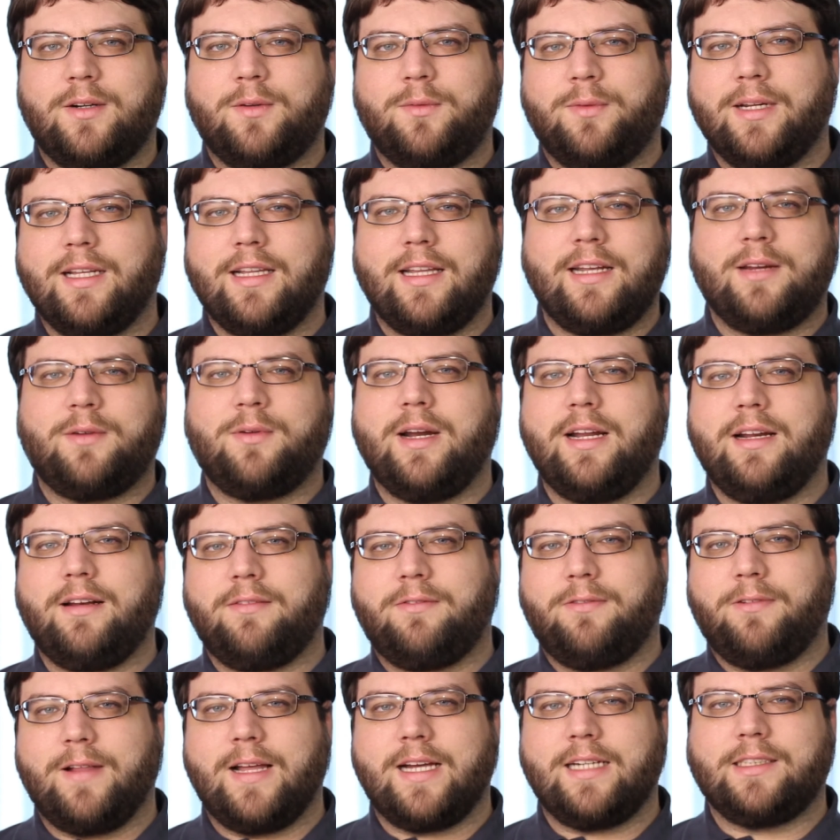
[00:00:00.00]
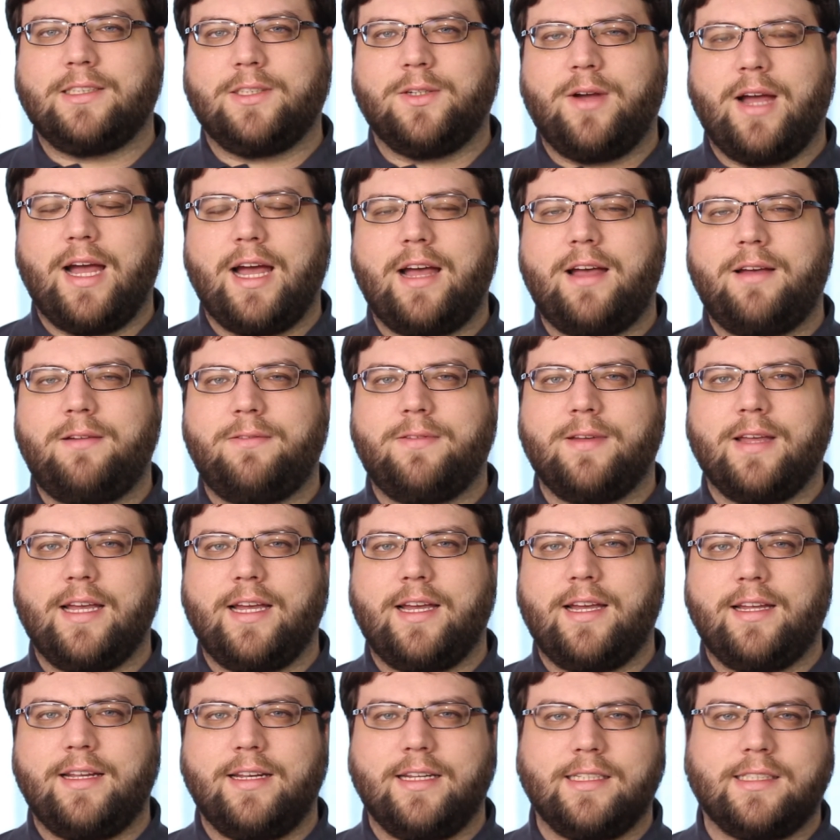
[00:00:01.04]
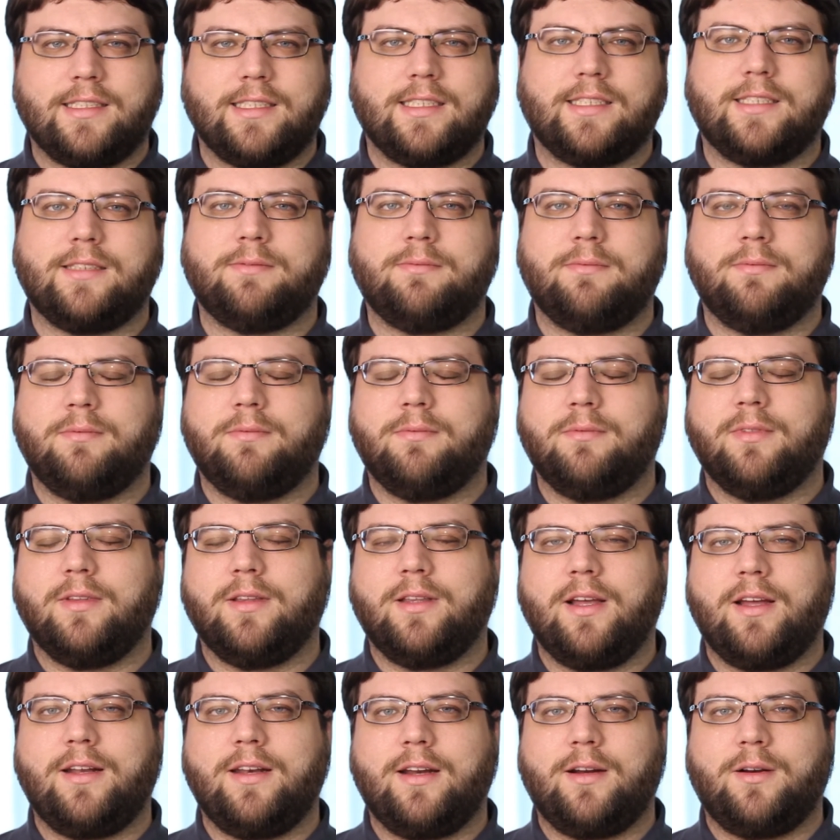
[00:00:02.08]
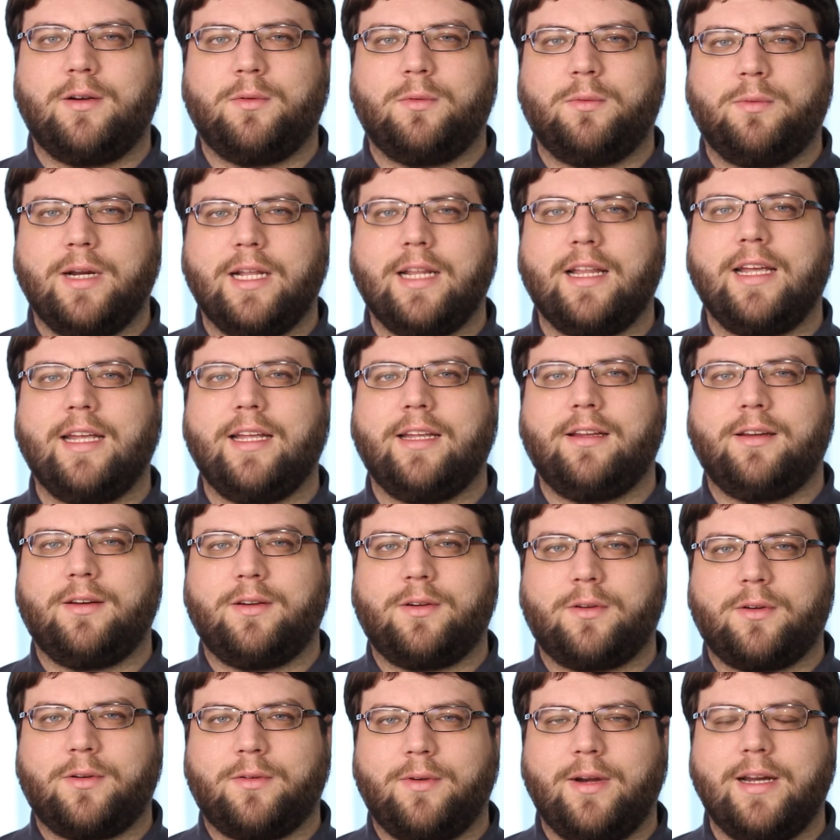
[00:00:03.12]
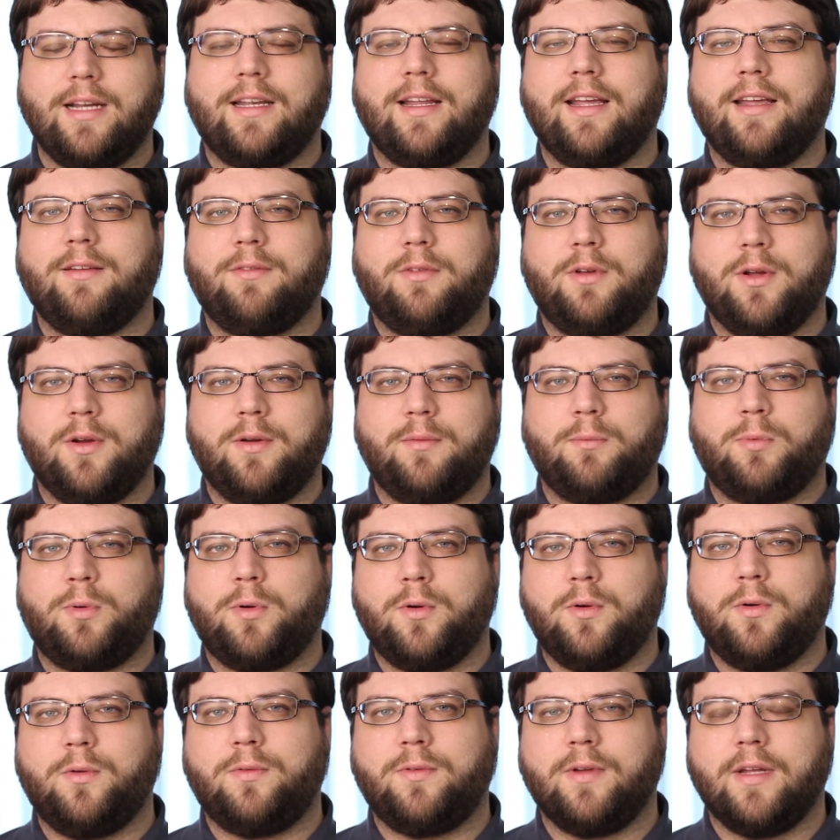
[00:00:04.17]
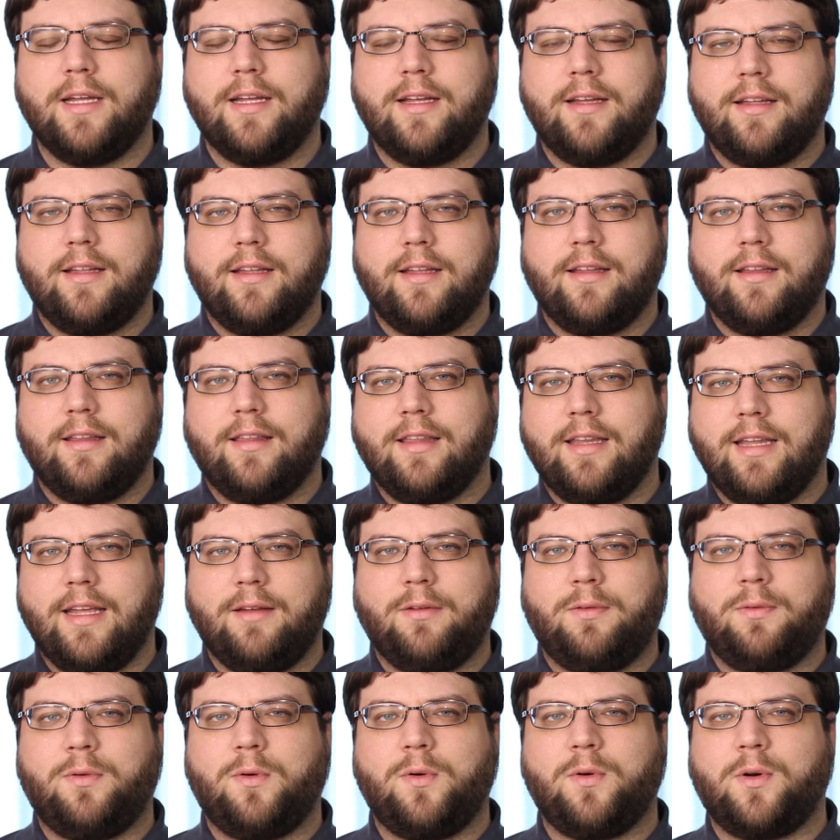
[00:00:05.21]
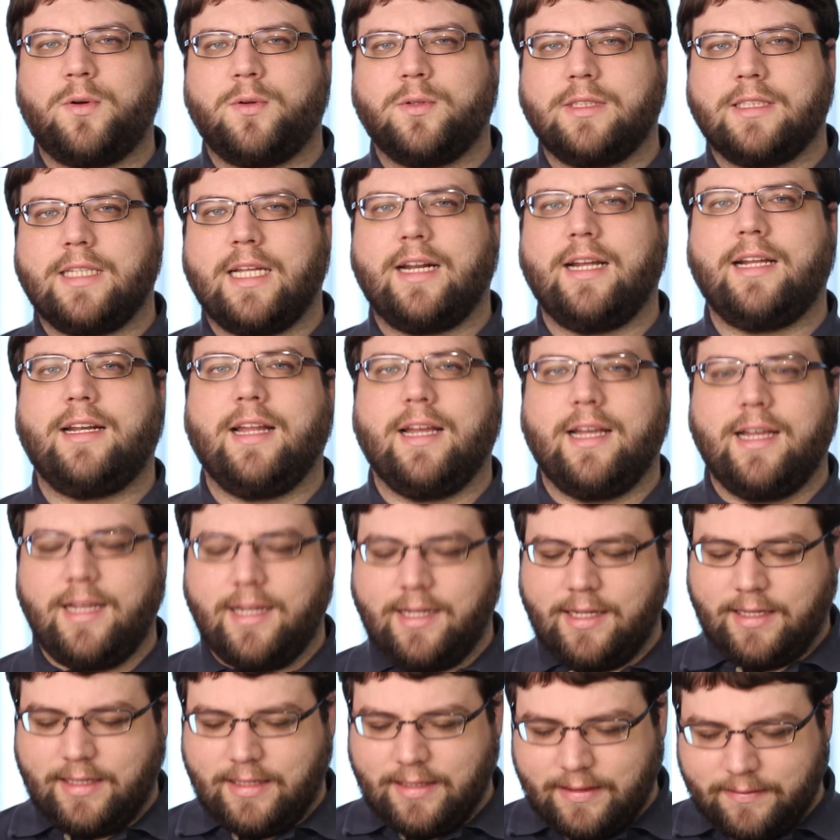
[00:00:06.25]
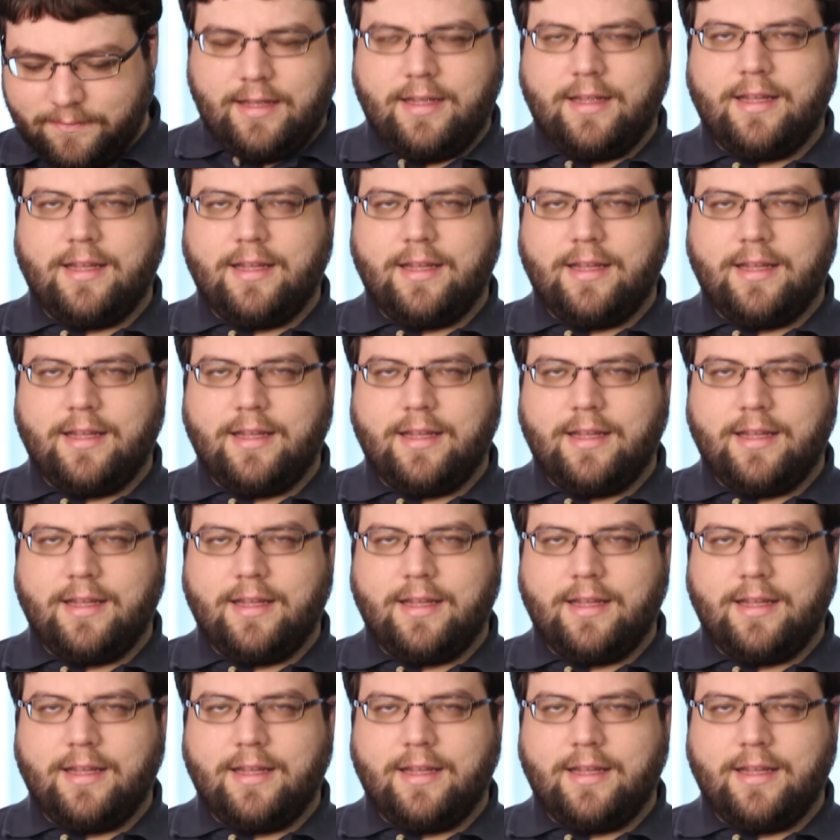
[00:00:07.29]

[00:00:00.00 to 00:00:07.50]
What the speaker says: Really great flash to have, and it's done a really great thing to improve the photos that I take.